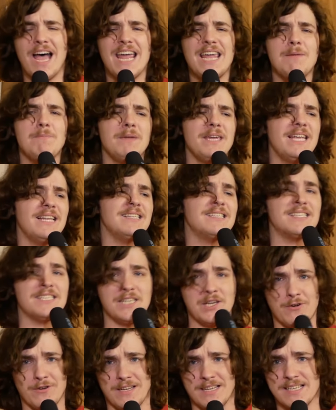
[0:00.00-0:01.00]
I mean,
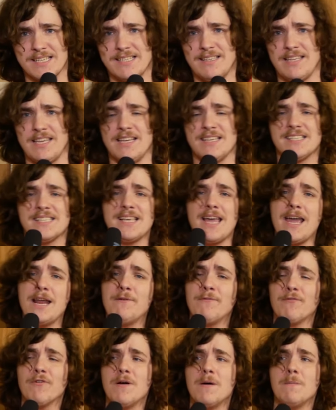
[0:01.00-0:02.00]
seriously,
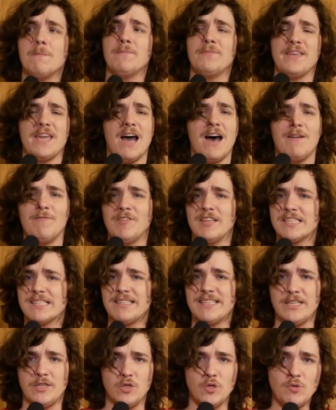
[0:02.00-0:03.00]
aside from the
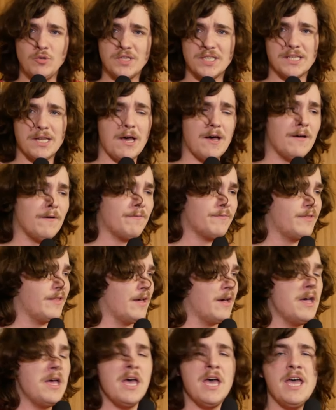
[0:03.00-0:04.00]
obviously new stuff,
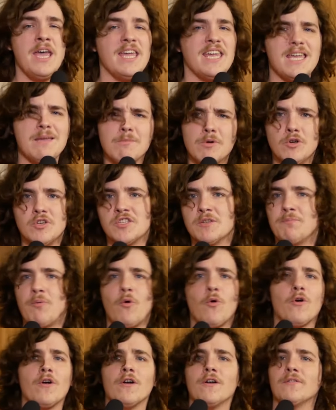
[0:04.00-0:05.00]
the Emu
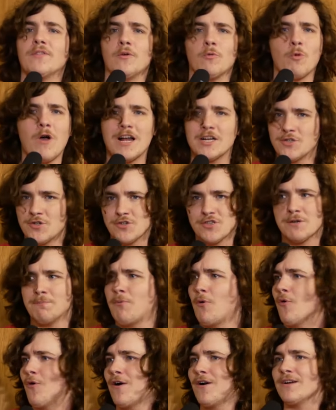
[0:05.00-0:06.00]
support, the Roger
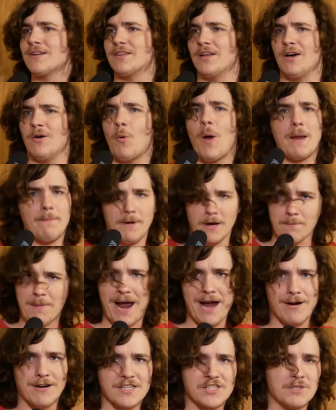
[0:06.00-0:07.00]
support, the Whitebeard
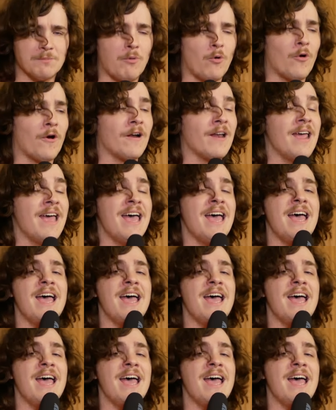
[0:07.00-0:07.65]
Pirate support,